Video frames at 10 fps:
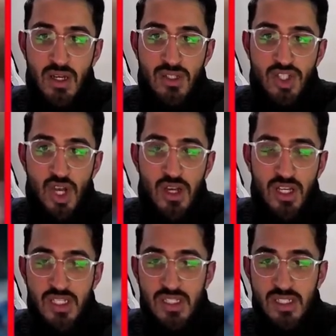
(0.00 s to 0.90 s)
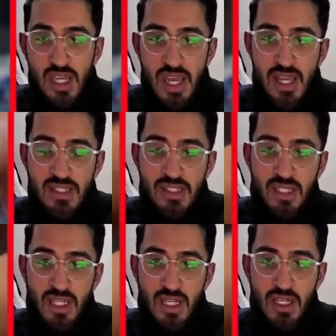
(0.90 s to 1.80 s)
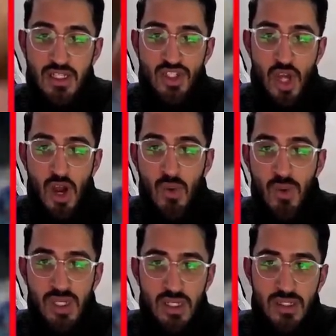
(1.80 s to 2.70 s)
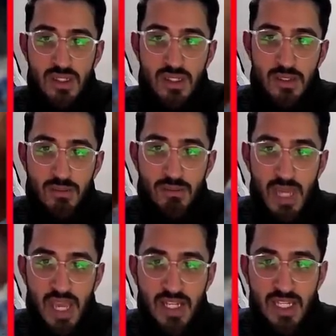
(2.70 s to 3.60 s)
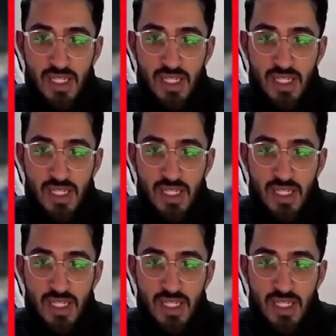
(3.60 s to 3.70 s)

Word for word: Charcadet, Junk, Penny,